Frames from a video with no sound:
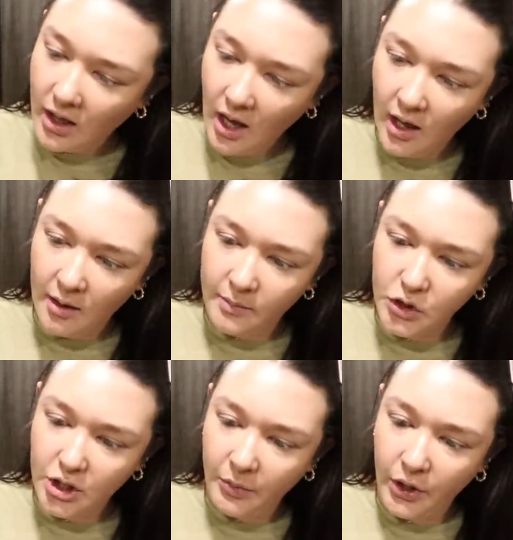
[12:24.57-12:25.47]
um,
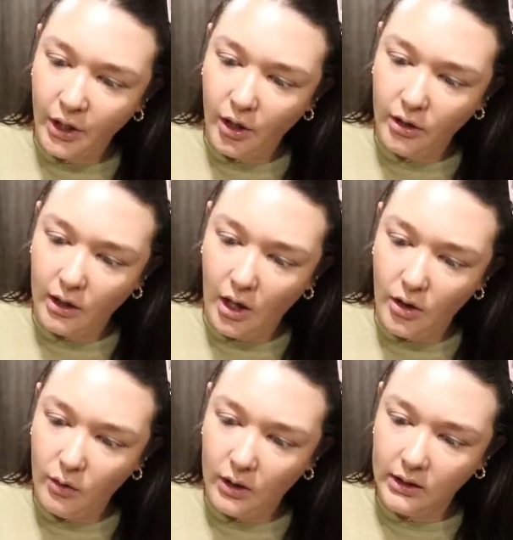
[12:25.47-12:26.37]
shimmering
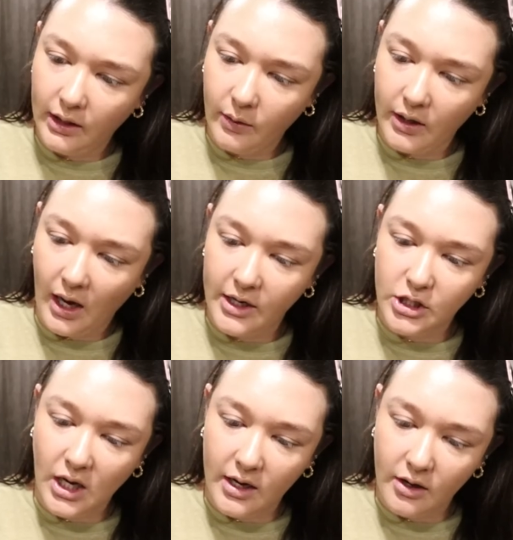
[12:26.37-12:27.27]
glow liquid
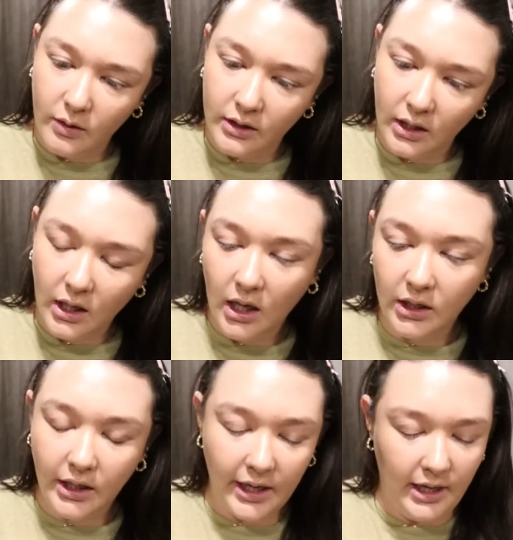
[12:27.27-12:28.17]
eyeshadow in the
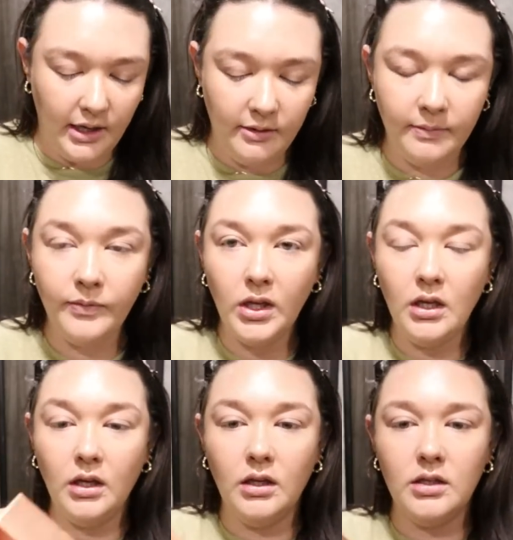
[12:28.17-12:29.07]
color kitten
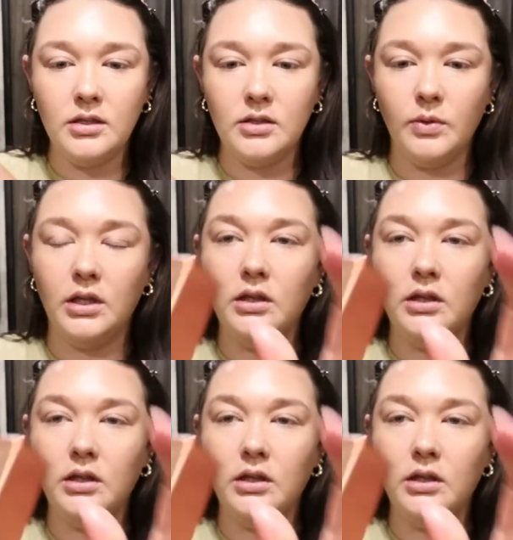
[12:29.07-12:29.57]
this is what